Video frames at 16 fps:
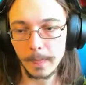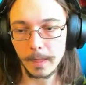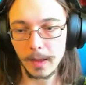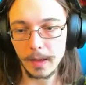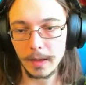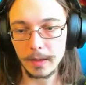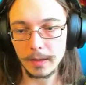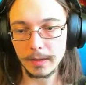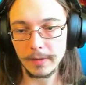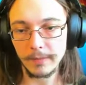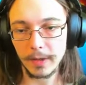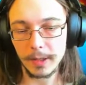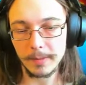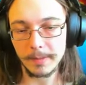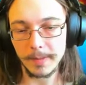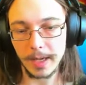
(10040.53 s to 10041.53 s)
Uh,
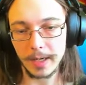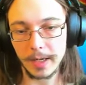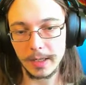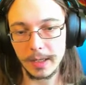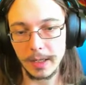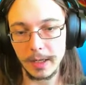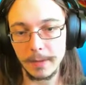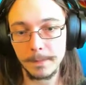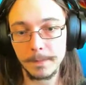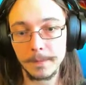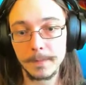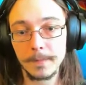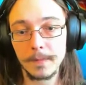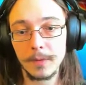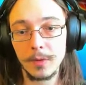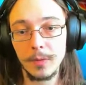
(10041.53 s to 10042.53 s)
define bad idea.
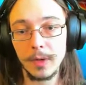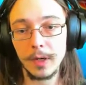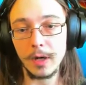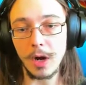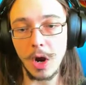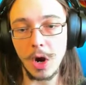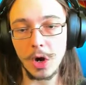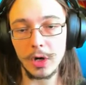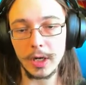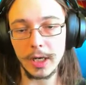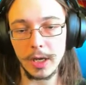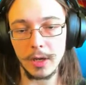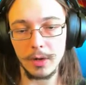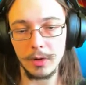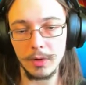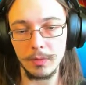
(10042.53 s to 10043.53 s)
Where are
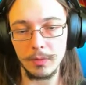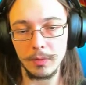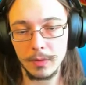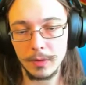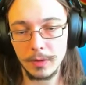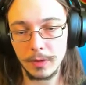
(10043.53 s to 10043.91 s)
you?